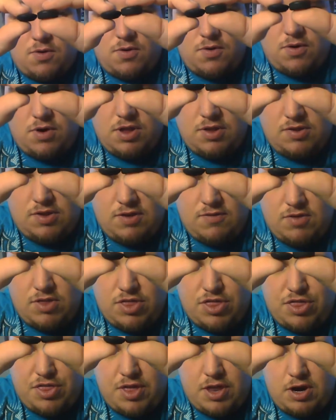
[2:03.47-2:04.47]
is
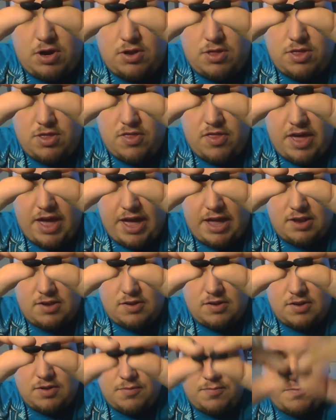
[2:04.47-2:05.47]
even thinner than
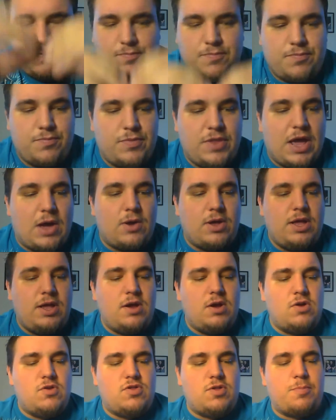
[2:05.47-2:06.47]
that. Now
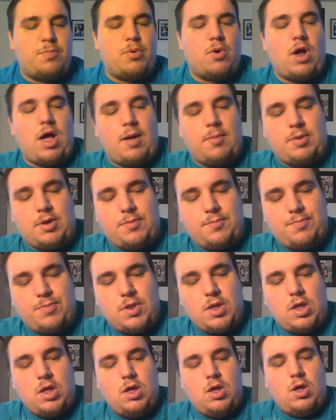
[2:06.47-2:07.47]
here's the problem.
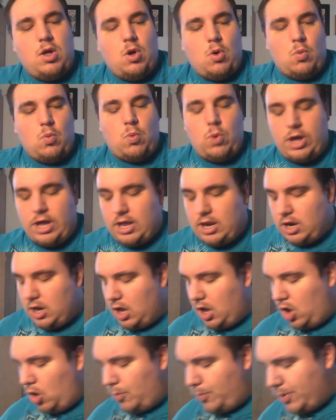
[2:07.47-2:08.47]
When
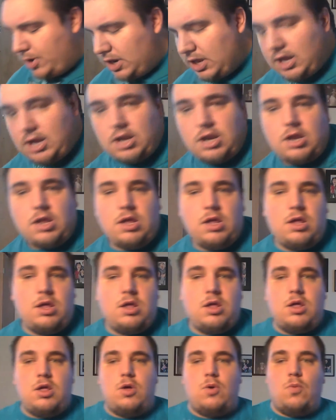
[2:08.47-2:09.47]
opening
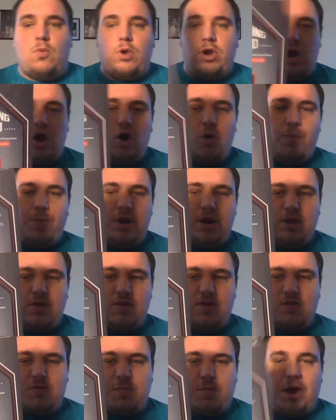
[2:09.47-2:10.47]

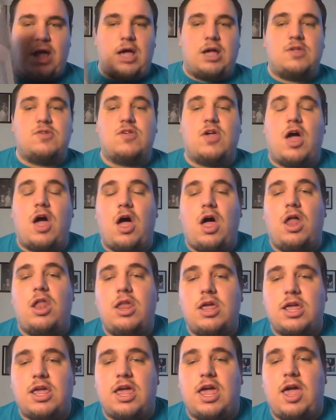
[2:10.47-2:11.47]
this box, all
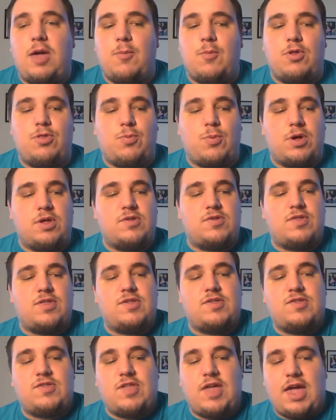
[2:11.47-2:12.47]
it came with was the
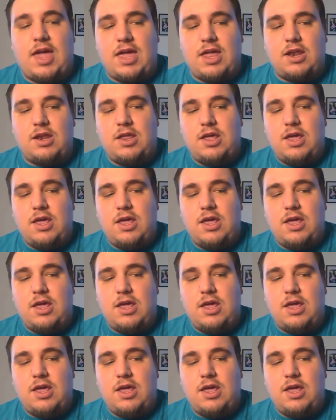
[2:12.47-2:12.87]
stand